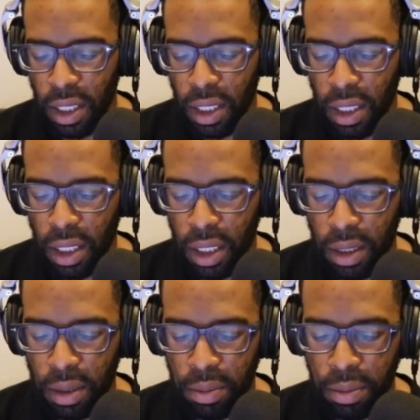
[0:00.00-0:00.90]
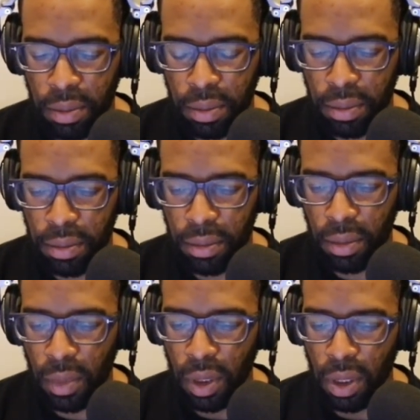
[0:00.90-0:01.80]
and it was more so for
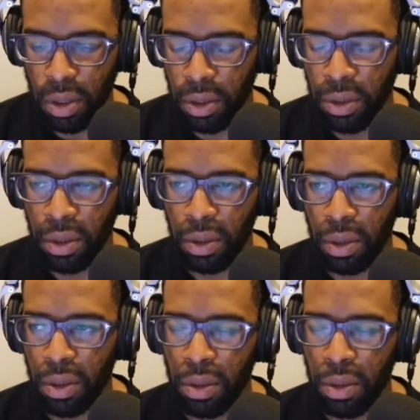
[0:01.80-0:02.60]
self development.